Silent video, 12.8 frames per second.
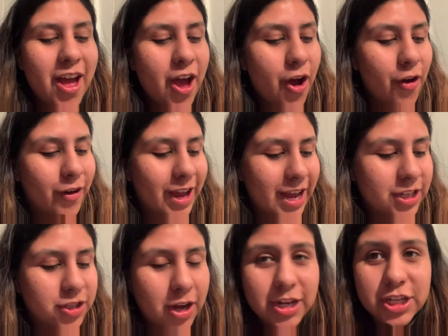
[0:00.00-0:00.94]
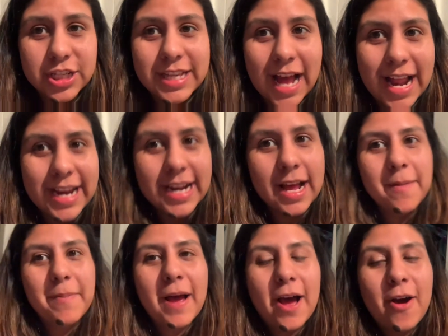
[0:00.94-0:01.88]
Okay, so I just added
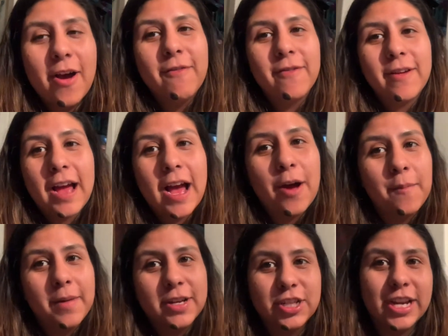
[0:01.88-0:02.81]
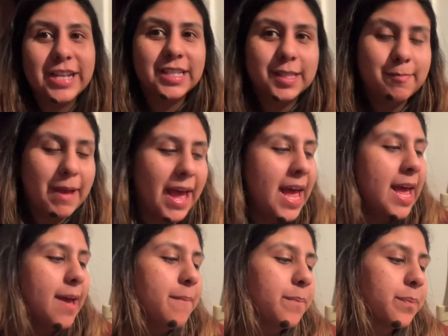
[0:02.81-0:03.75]
up how much I
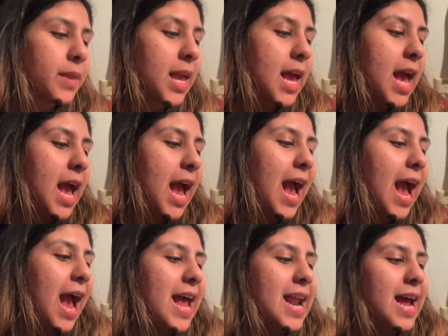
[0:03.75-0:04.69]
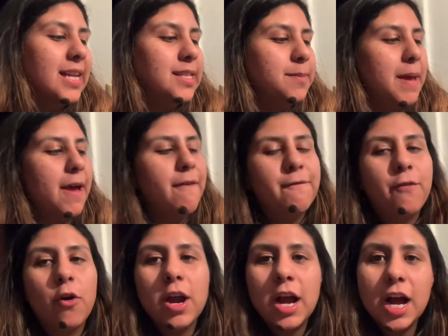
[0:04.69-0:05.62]
spent, and I spent
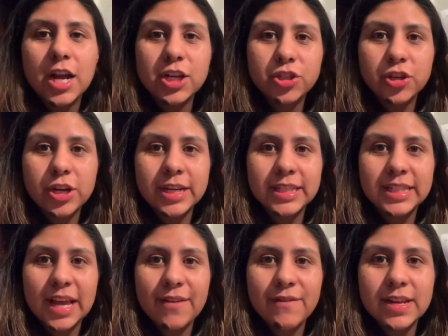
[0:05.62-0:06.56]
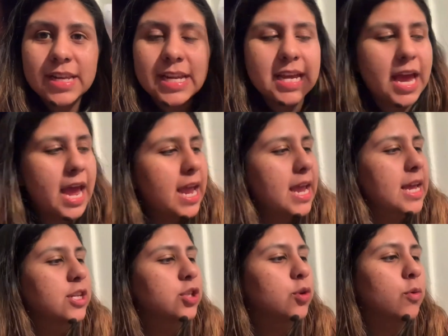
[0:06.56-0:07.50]

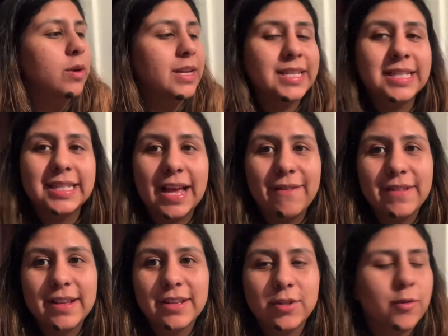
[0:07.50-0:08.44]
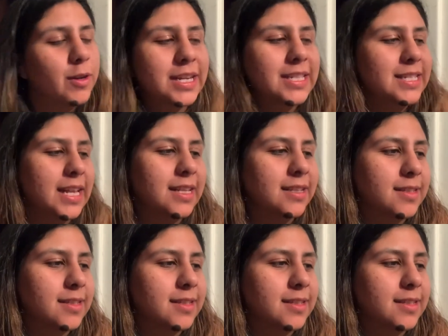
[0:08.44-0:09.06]
$478.20.